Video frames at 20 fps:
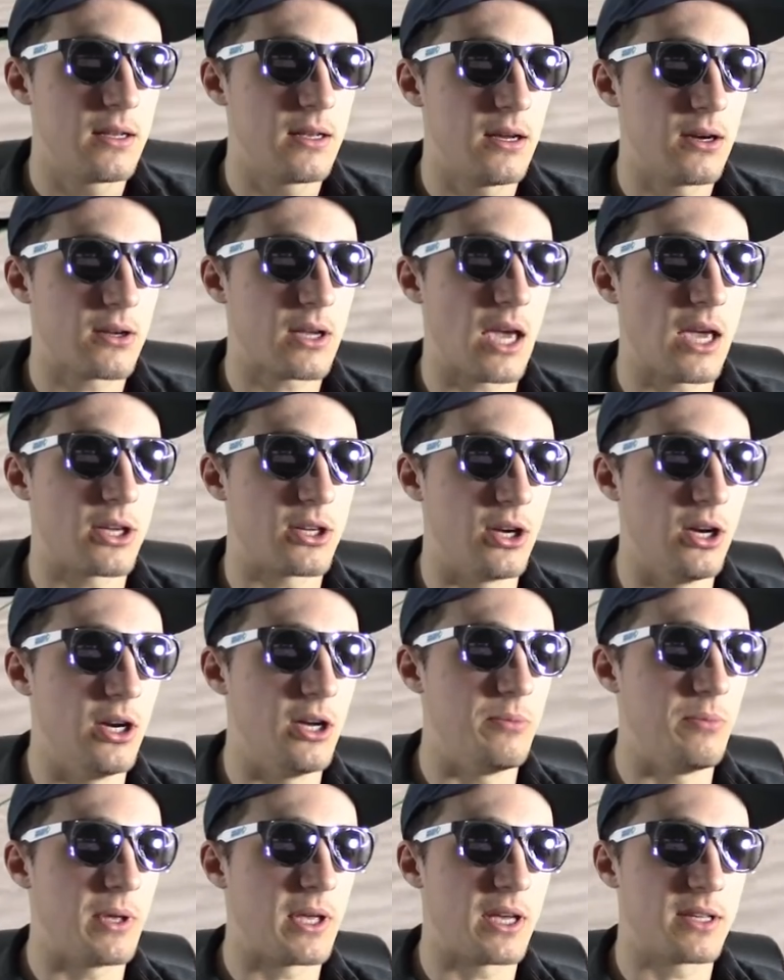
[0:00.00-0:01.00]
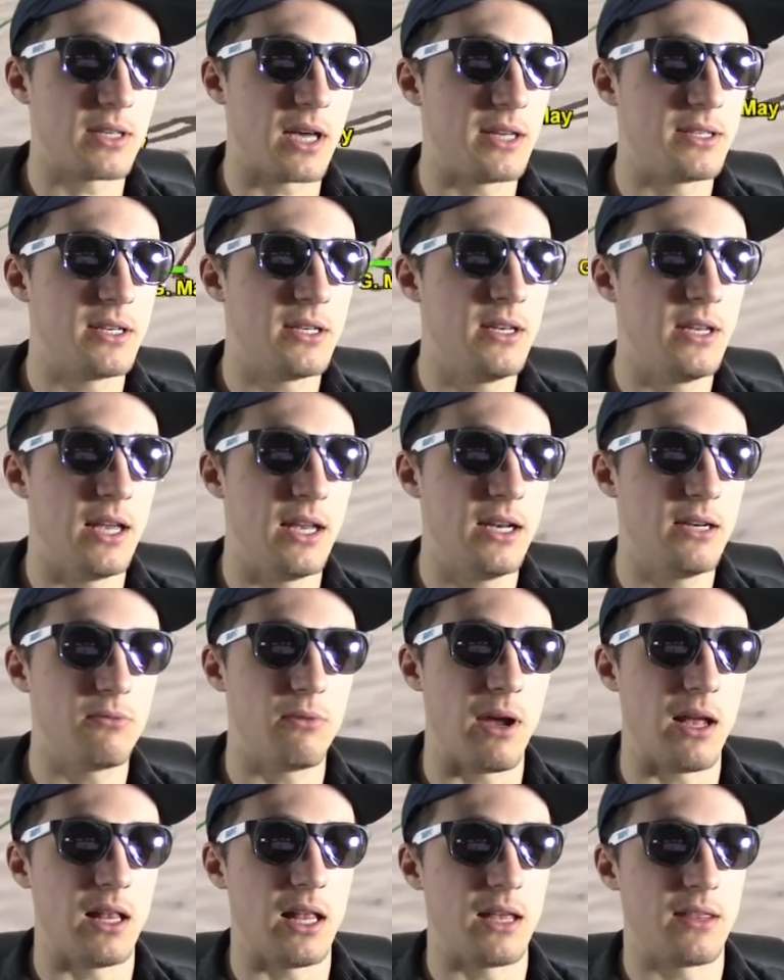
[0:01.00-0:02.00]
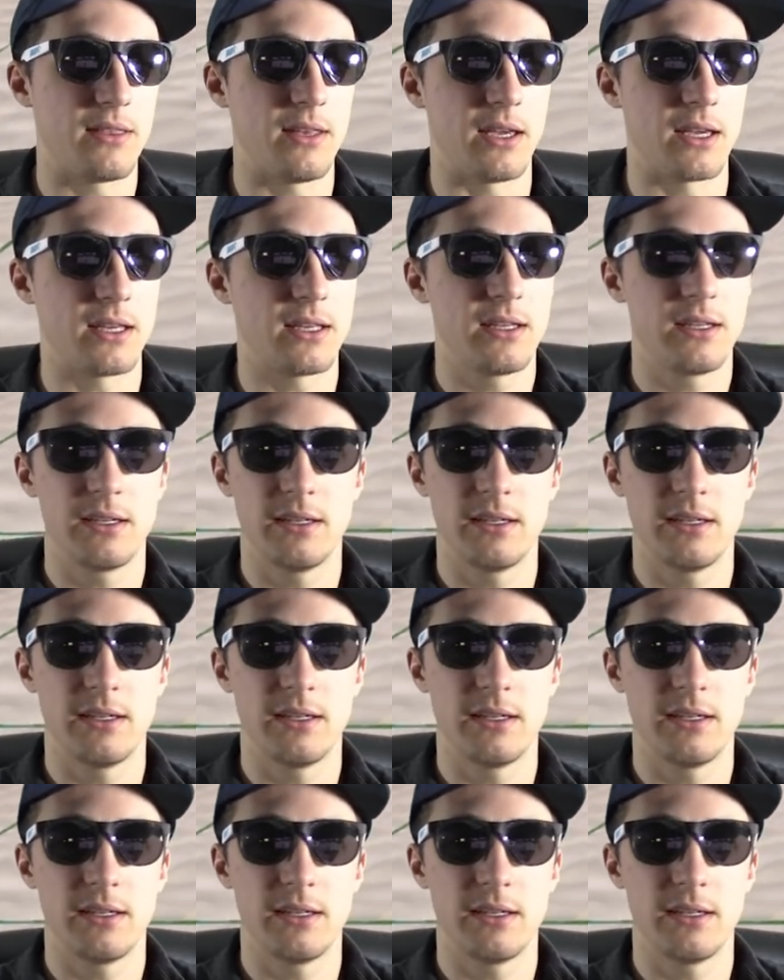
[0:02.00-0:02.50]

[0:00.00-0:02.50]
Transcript: Okay, good, because I didn't hit it well, I think.